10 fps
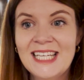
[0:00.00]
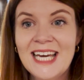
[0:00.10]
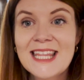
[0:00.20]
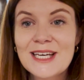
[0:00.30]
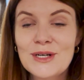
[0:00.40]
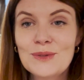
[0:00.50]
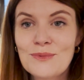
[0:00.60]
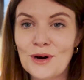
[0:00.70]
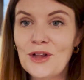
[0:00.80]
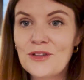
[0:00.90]
ethical
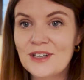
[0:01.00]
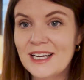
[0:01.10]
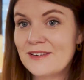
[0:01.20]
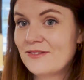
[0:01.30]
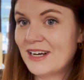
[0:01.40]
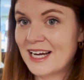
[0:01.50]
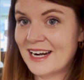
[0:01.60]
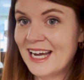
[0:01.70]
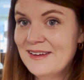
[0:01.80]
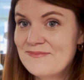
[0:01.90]
brothel in Whangarei.